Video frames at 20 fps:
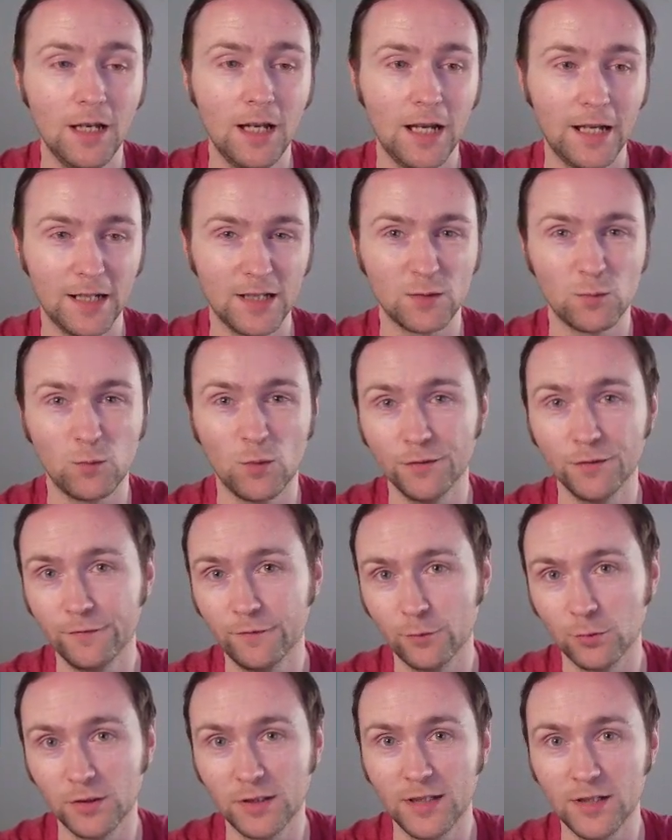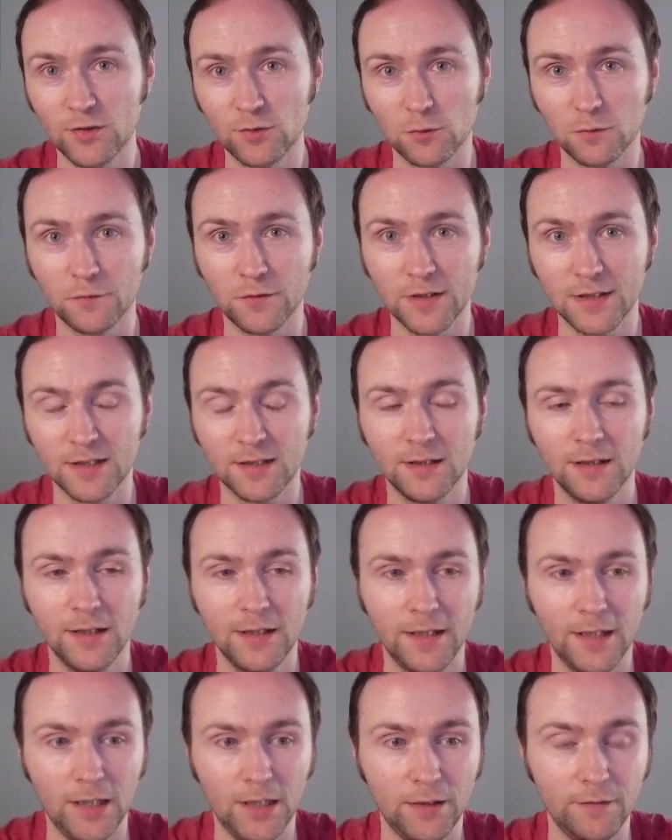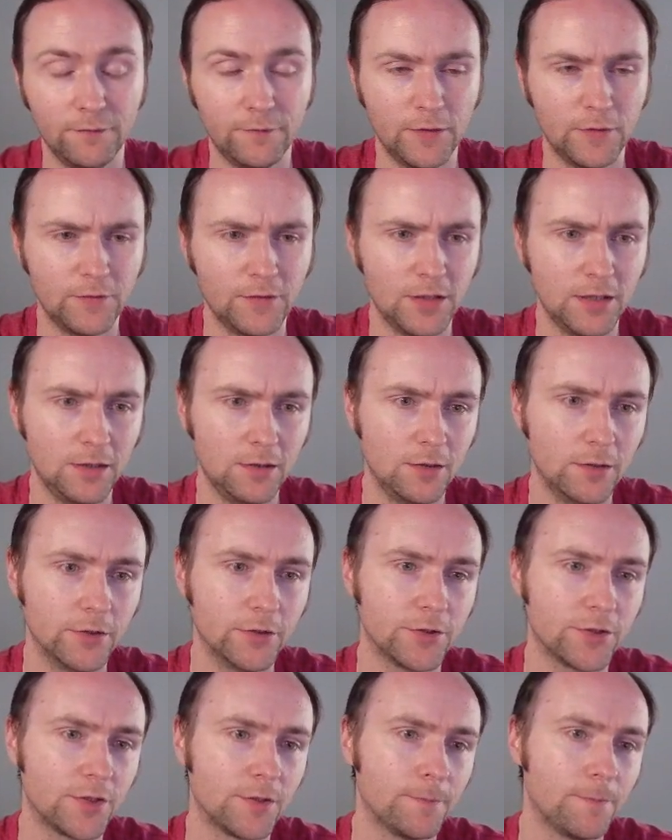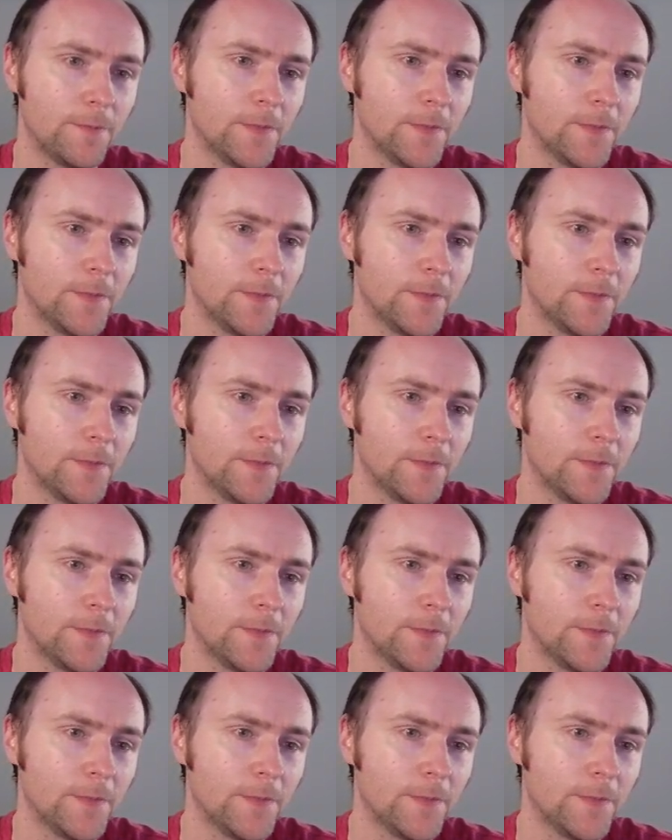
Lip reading: and has won 14 trophies in 15 years.